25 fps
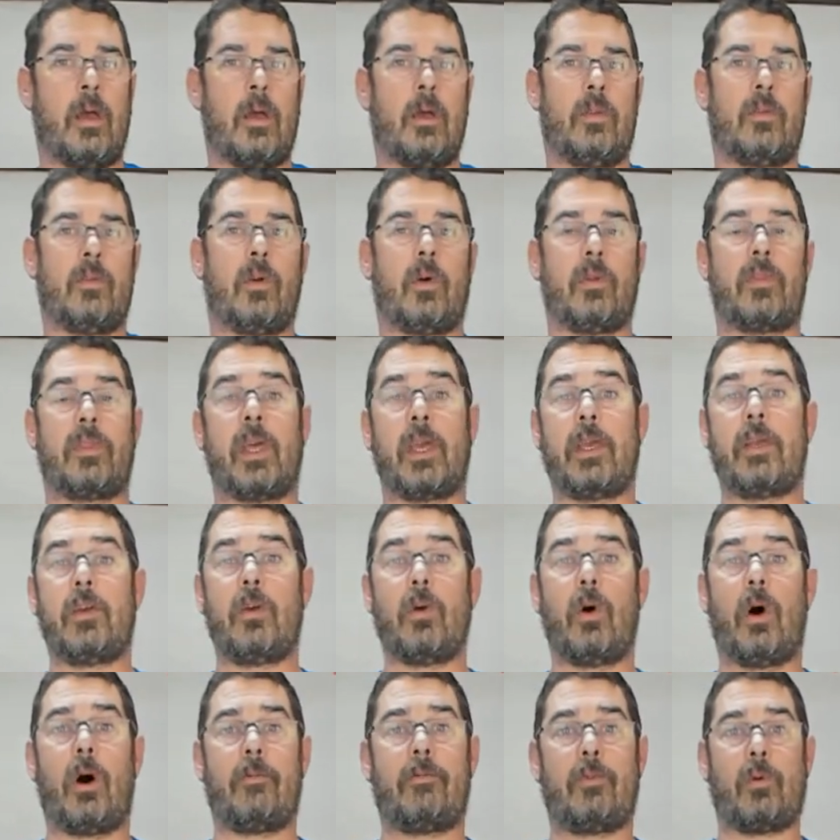So thank
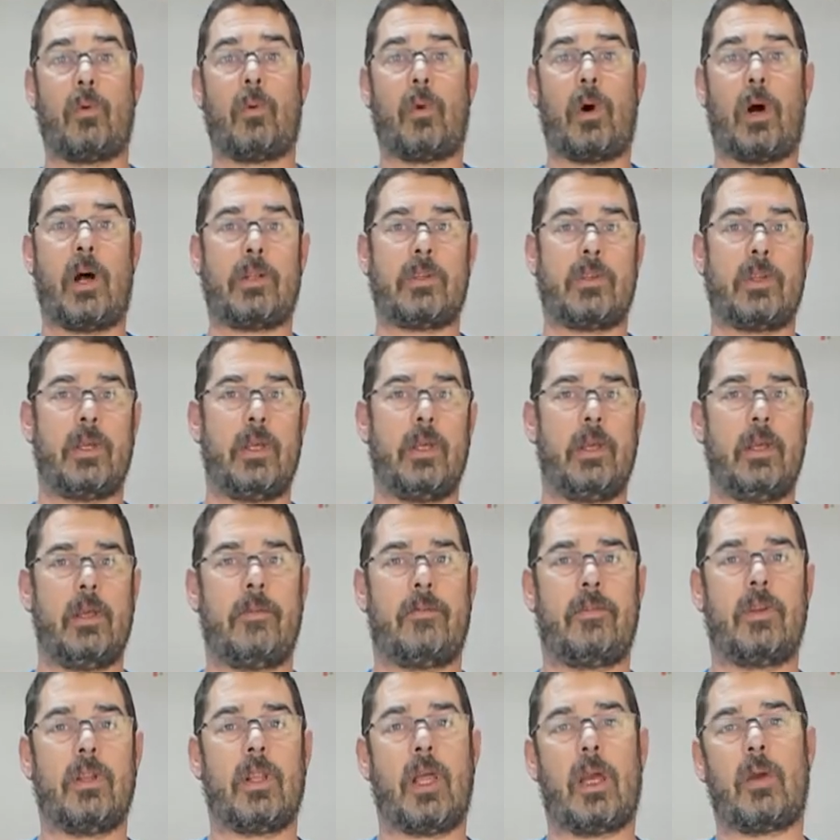you all for watching.
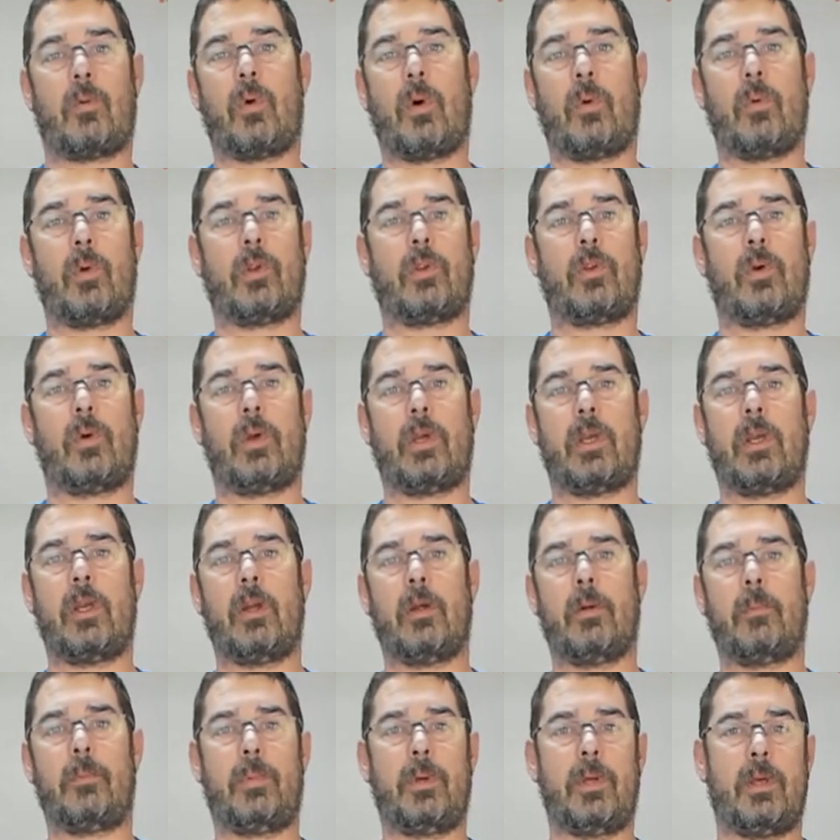If you like what we're doing
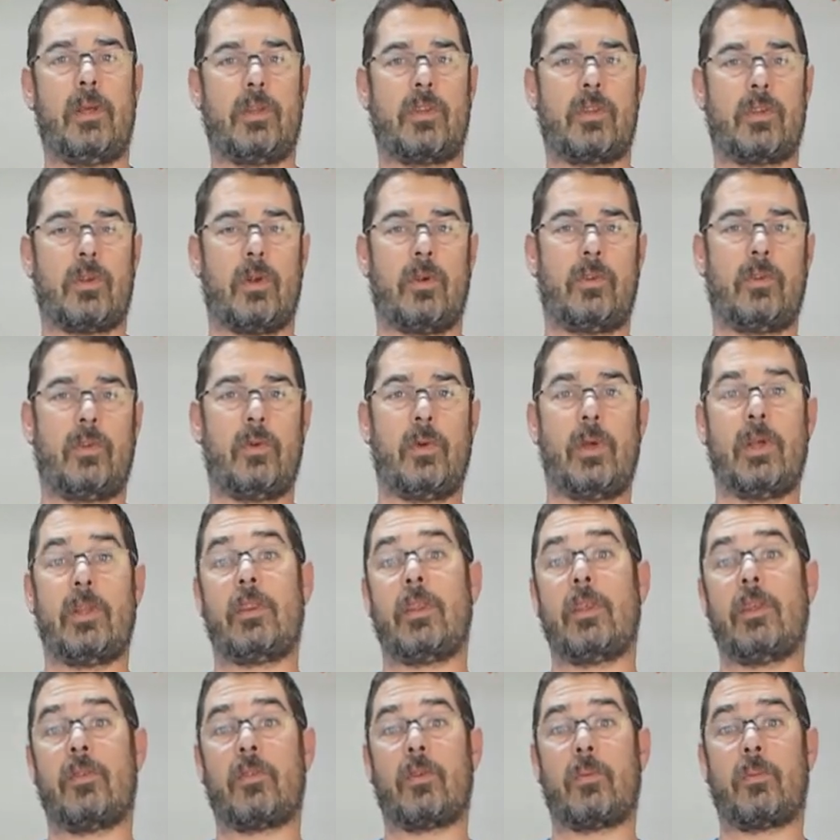here, be sure to hit
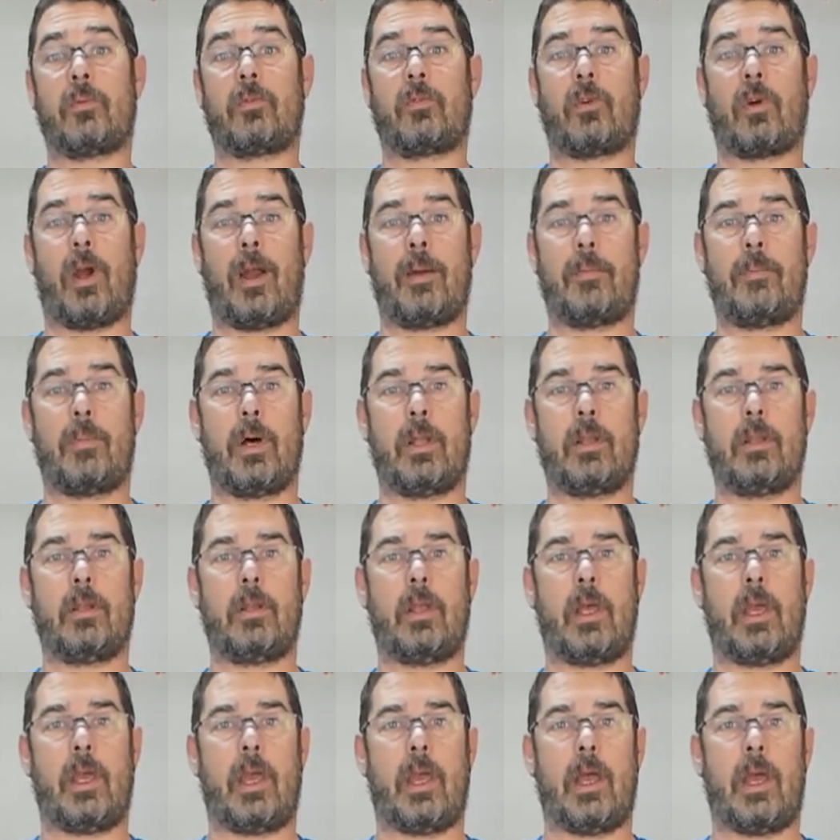the subscribe button
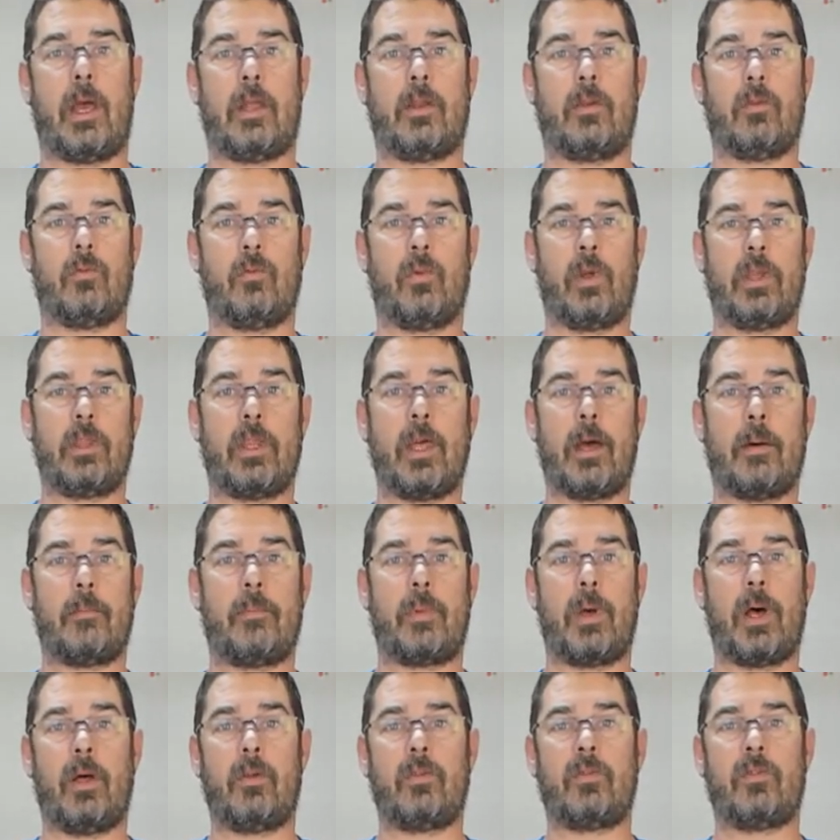and ring that
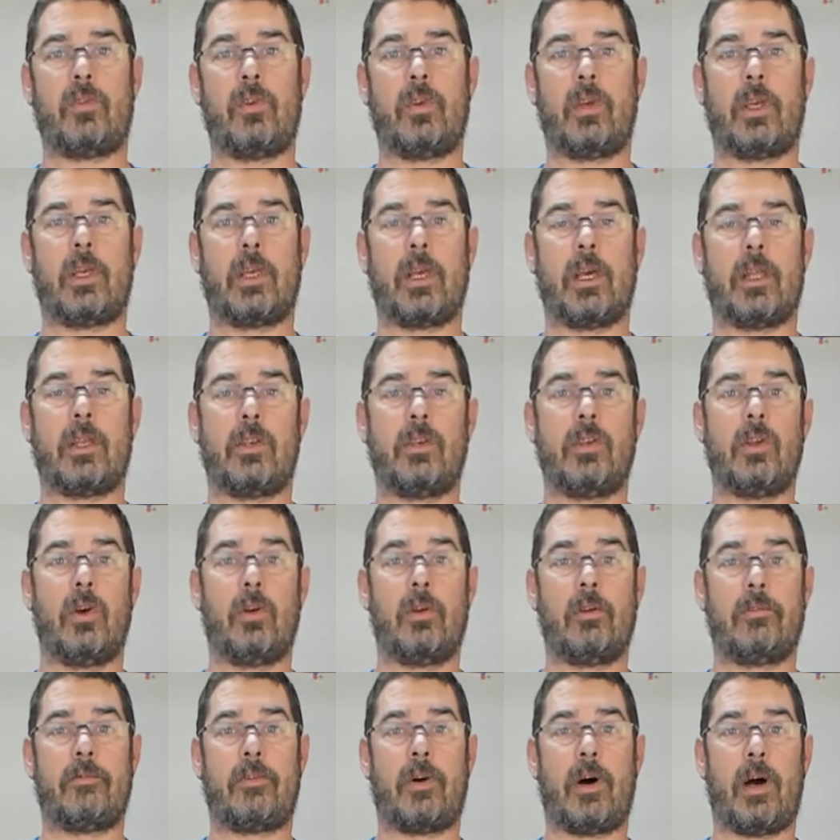bell so you can get
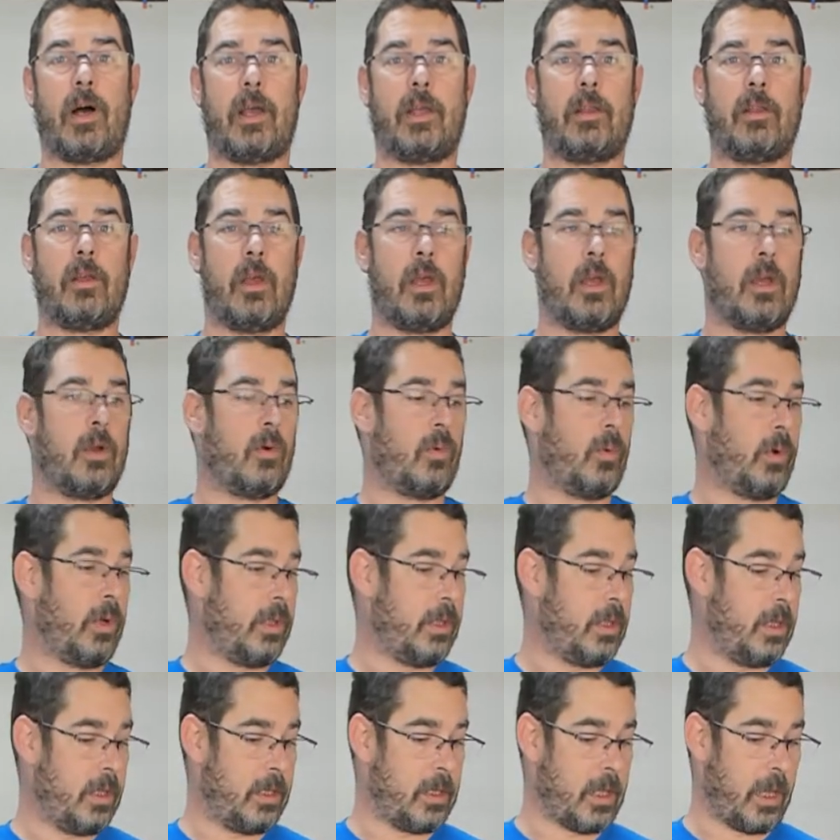notified when
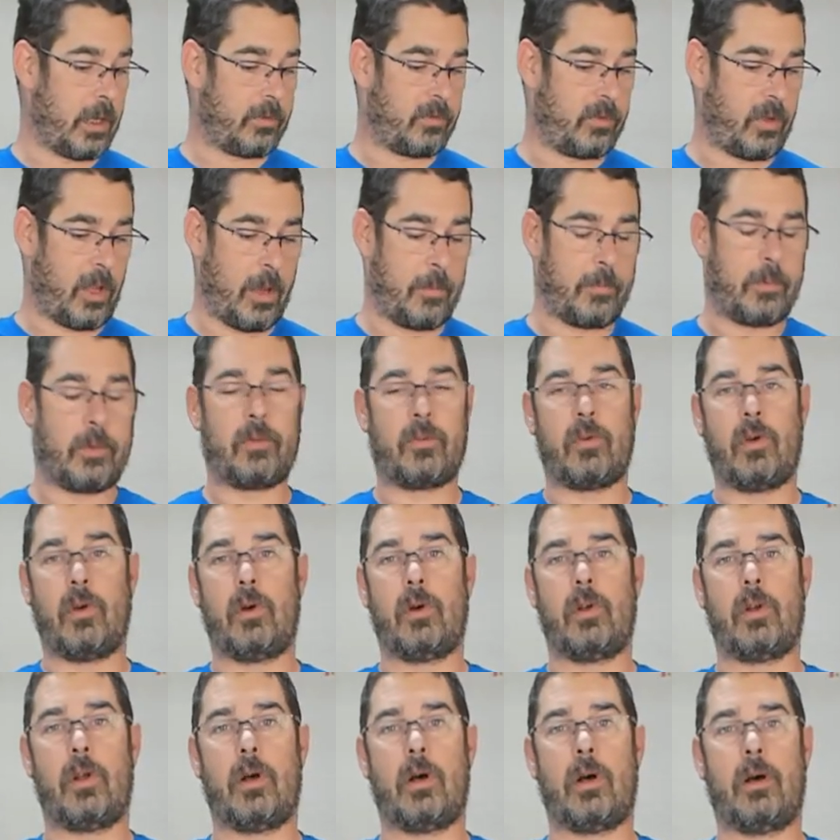the next
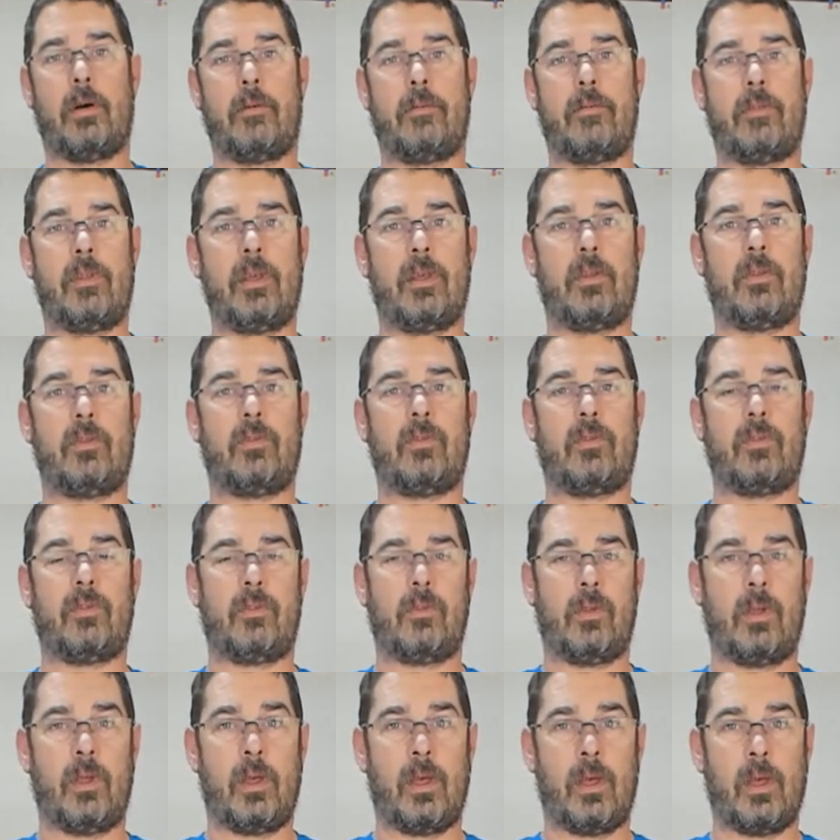episode of the
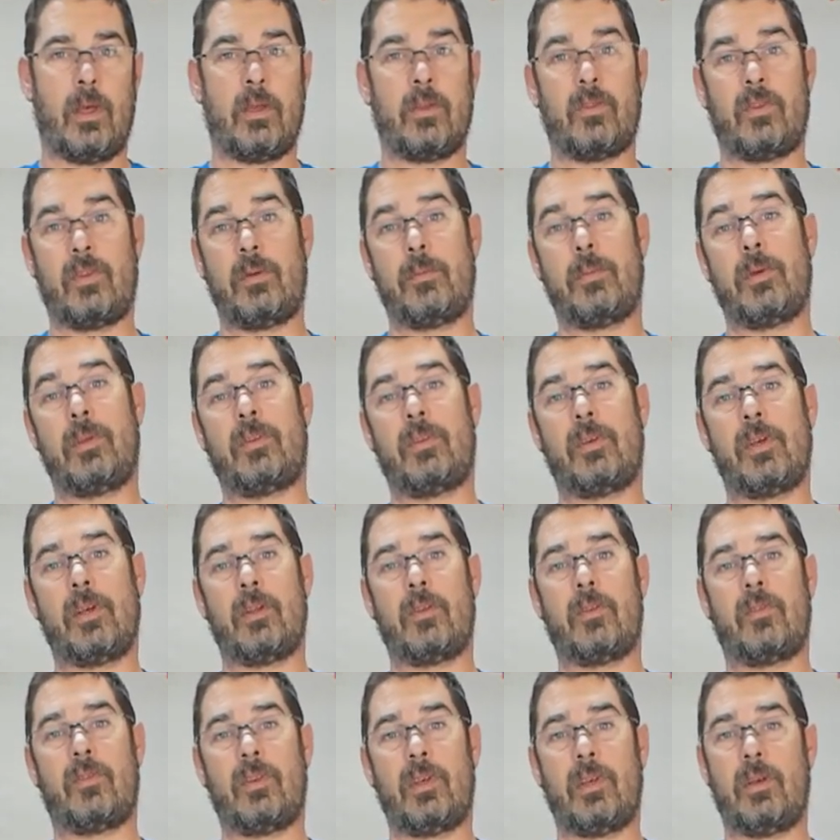
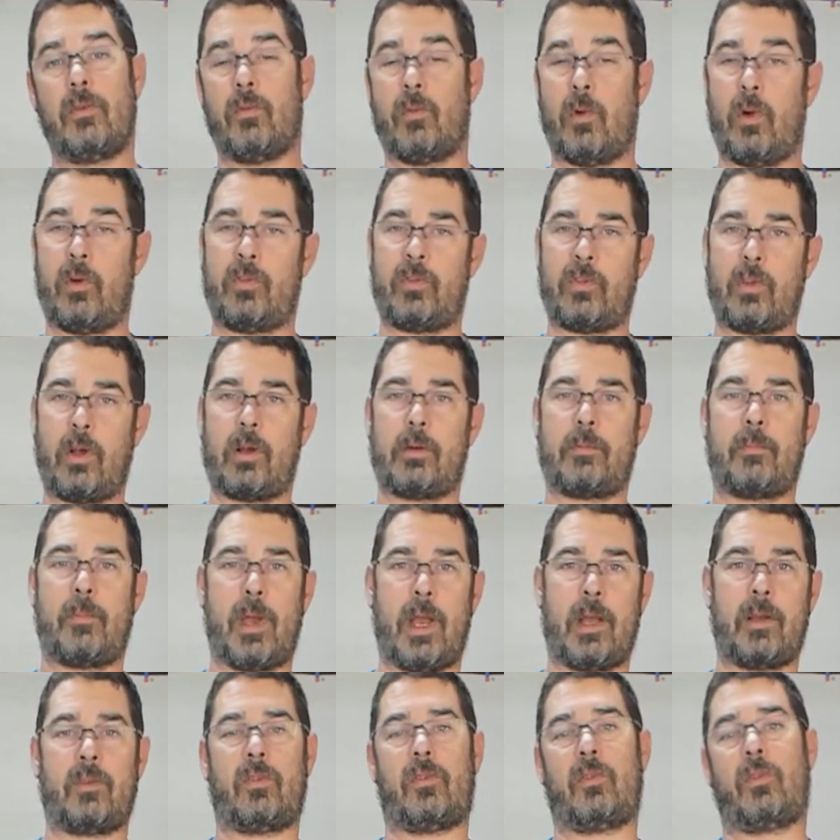SeeMeCNC Rostock
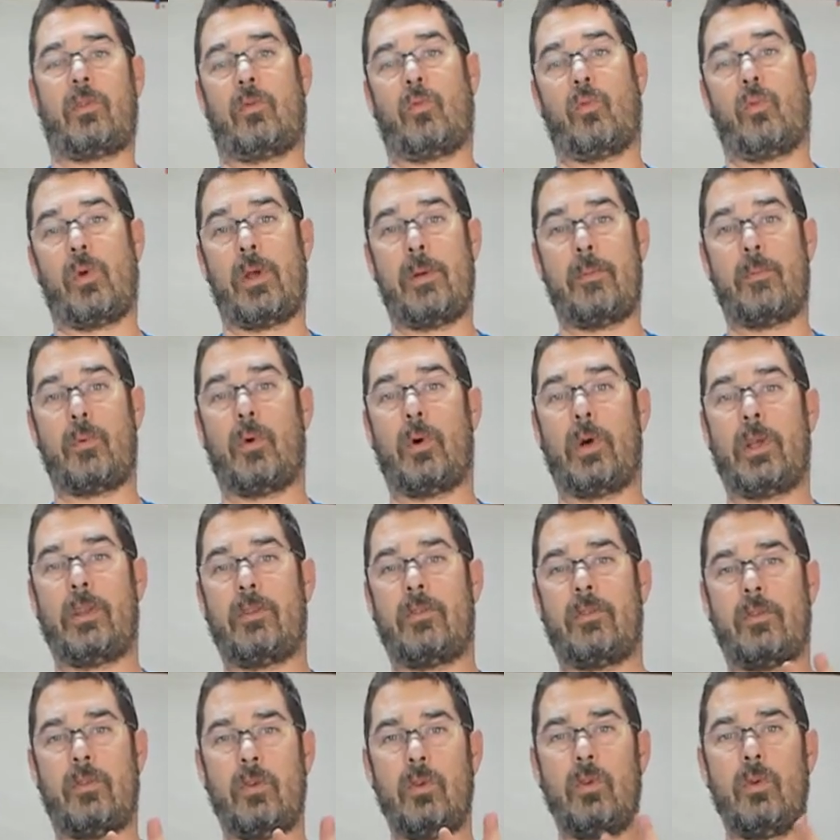Max
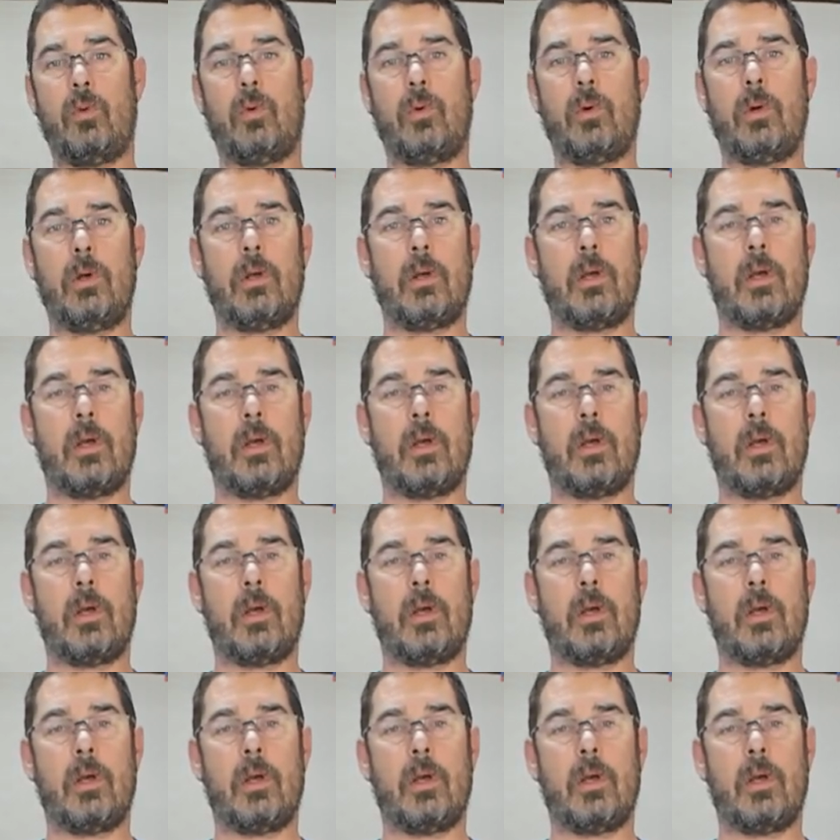3.2